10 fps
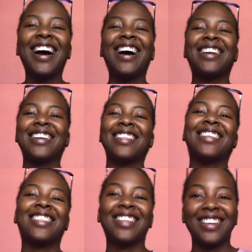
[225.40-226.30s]
Another
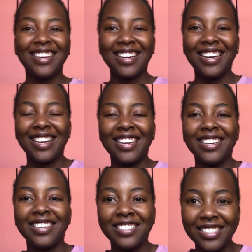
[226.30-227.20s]
thing I
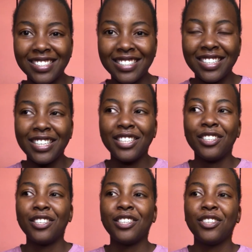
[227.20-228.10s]
learned
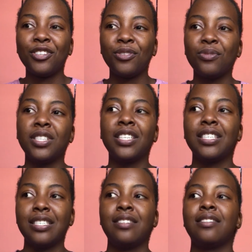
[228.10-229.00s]
in
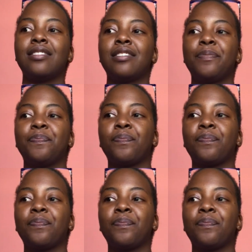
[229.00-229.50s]
uni is